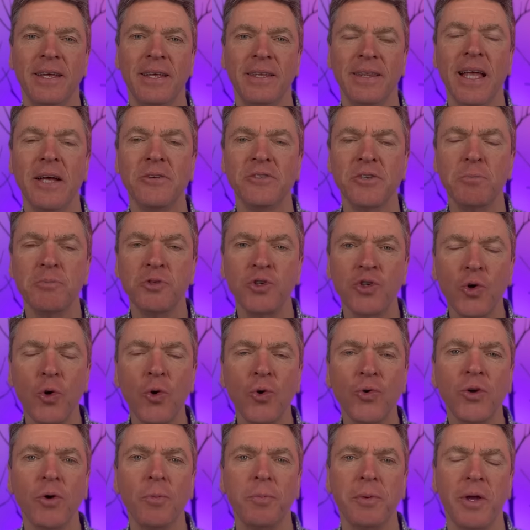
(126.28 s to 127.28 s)
Now, as I'm
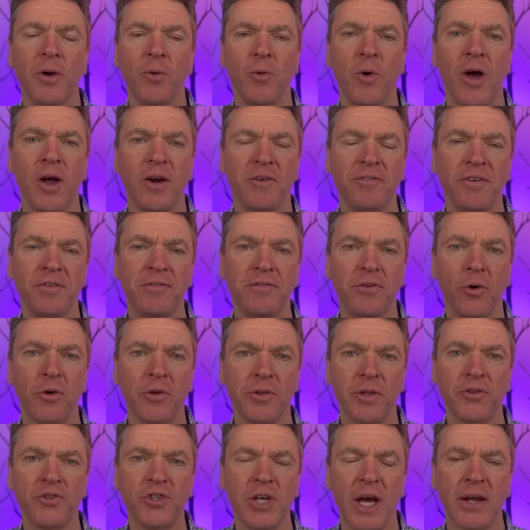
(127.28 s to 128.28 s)
sure you'll be aware if you follow
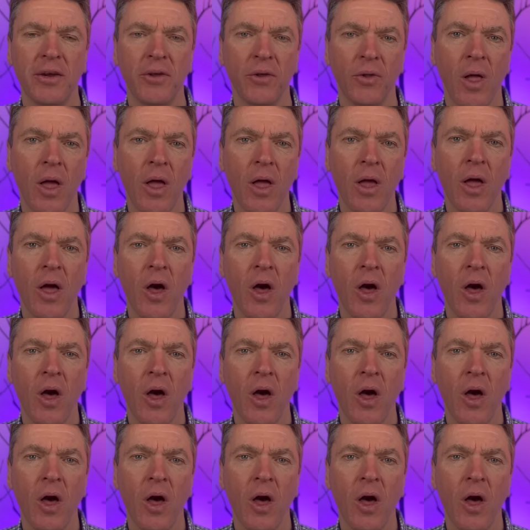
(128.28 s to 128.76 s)
the channel,